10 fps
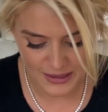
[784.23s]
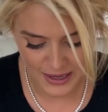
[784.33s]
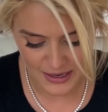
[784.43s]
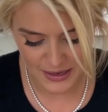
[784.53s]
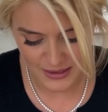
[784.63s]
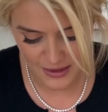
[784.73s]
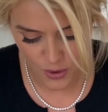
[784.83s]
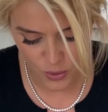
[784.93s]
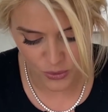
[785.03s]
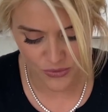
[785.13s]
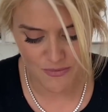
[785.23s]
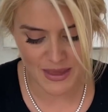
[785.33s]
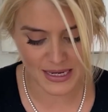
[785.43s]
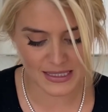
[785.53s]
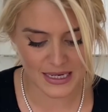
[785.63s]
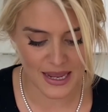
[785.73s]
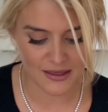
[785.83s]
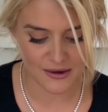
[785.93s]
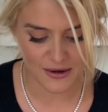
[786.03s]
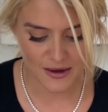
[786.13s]
like the whole mix
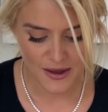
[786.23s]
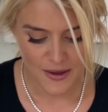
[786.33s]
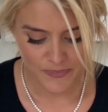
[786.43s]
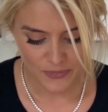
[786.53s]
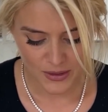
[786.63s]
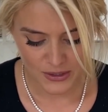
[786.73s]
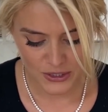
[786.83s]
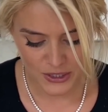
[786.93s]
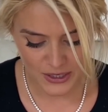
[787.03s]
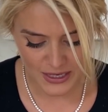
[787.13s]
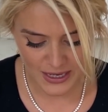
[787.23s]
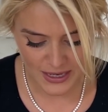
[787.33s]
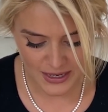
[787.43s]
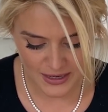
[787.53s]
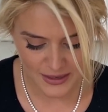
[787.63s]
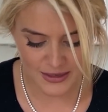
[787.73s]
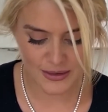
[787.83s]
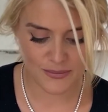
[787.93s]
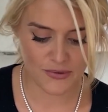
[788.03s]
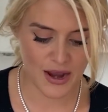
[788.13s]
together. Turkey
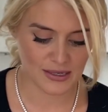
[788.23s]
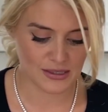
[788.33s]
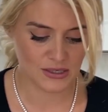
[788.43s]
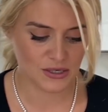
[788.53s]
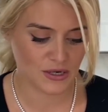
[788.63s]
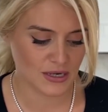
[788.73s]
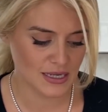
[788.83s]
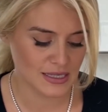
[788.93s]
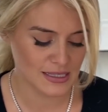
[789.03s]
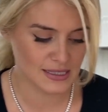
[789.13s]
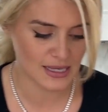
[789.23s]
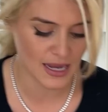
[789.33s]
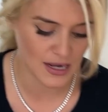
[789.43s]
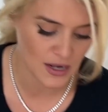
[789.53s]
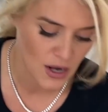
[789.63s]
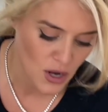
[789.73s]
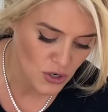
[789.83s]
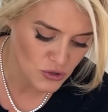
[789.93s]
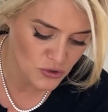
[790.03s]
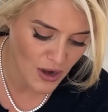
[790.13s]
breast, turkey skin,
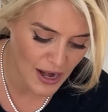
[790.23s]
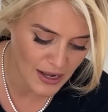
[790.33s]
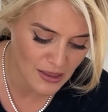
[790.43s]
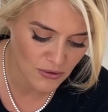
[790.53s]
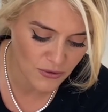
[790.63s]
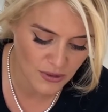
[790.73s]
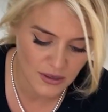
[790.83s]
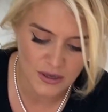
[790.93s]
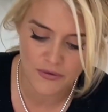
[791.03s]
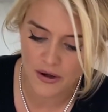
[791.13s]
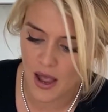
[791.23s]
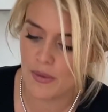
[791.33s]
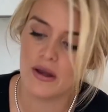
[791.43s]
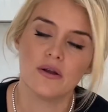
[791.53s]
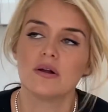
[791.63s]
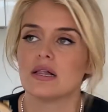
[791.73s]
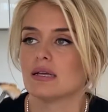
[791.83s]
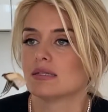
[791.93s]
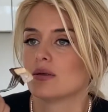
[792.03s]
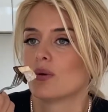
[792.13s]
drag it through a little of our habanero glaze.